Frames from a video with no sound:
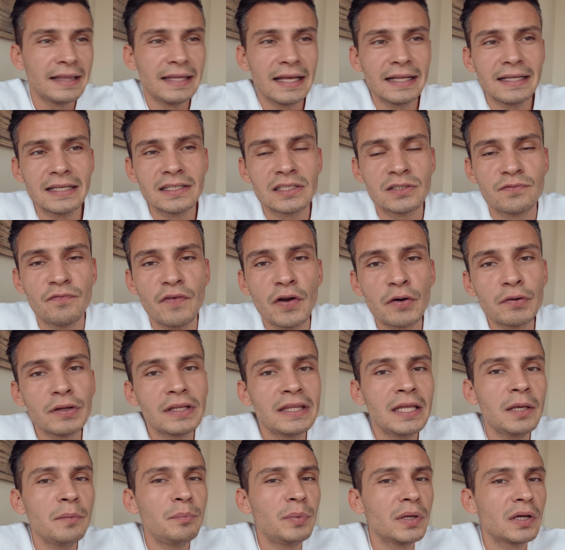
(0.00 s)
that is very
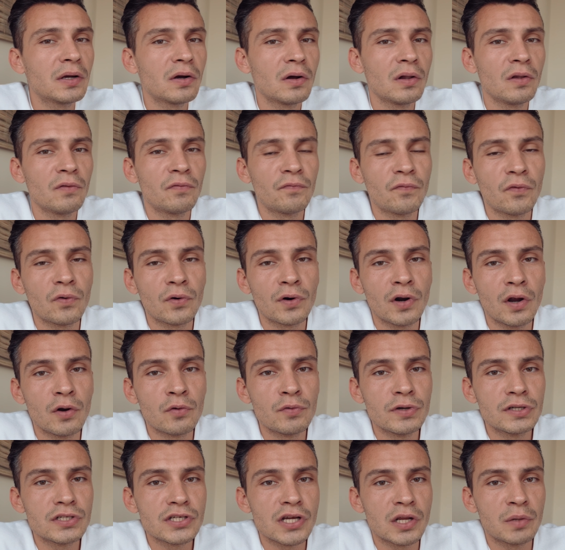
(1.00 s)
typical for
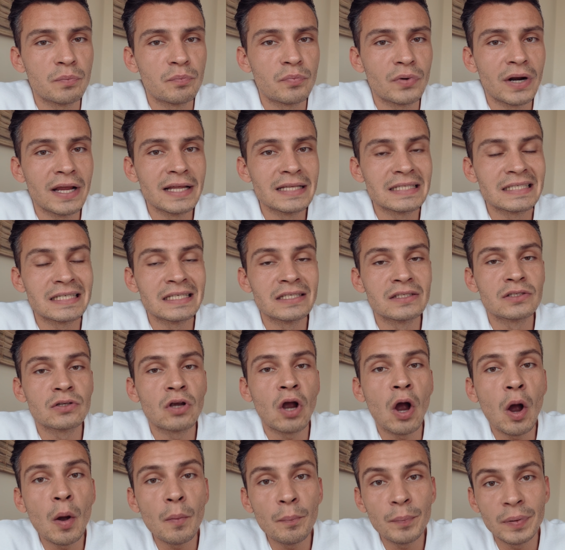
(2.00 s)
Richard Branson's
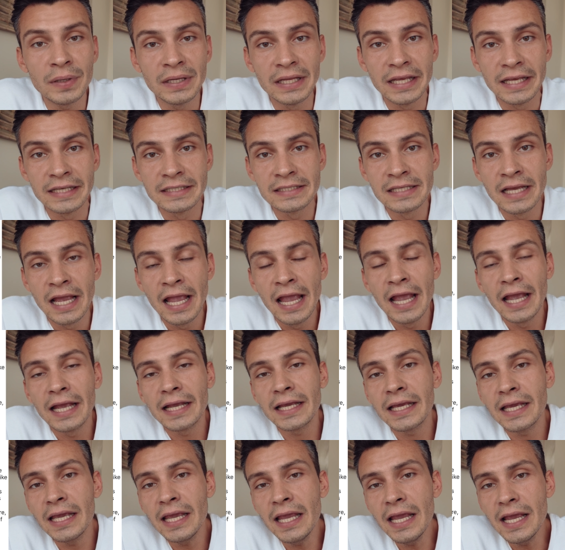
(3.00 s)
companies.
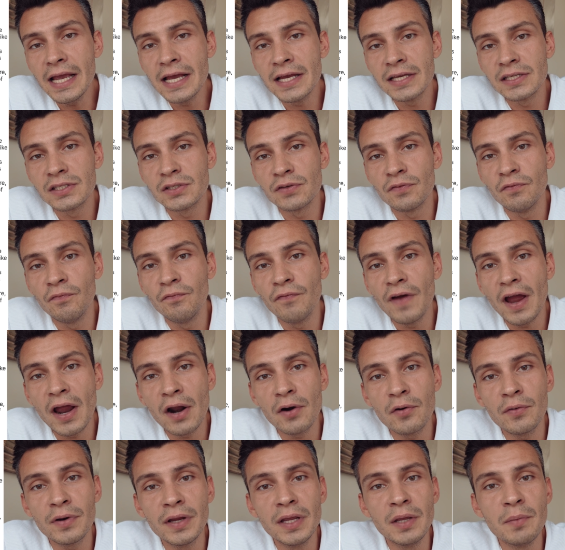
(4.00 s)
He is
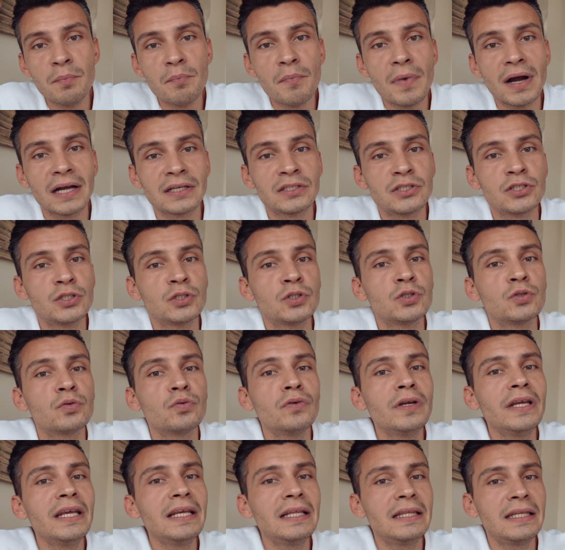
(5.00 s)
very much
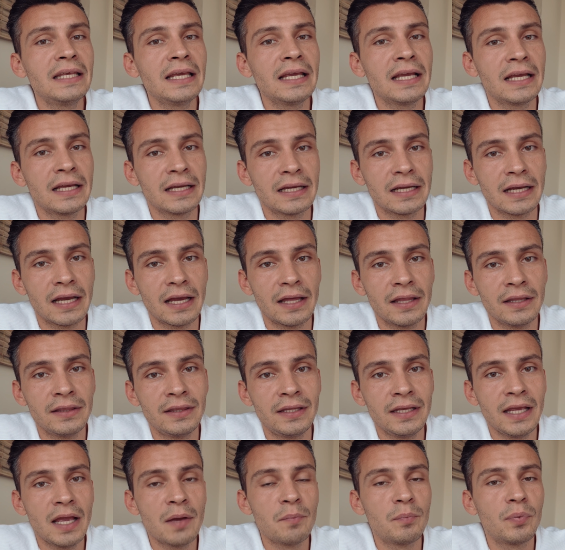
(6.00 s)
treating
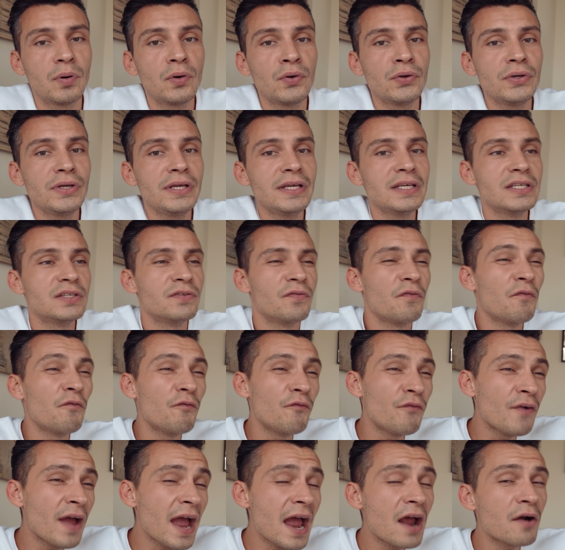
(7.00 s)
the employees
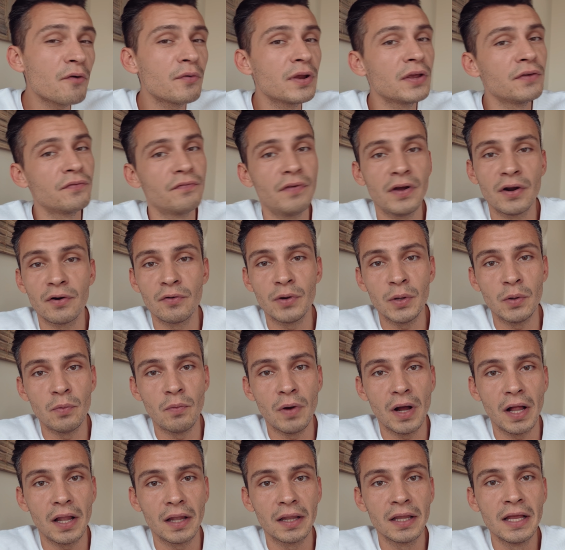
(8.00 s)
very, very
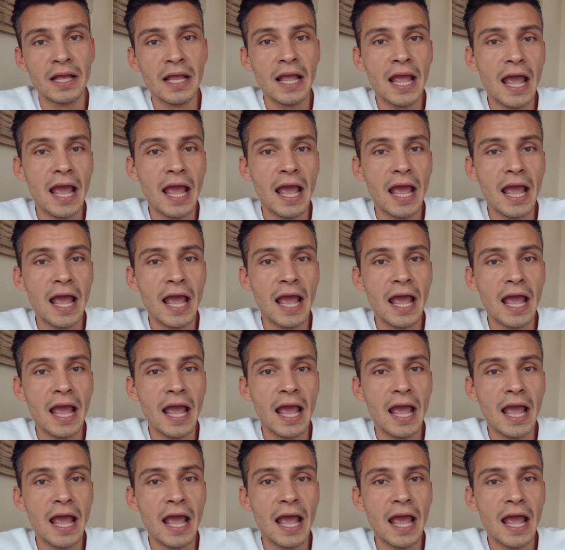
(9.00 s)
well.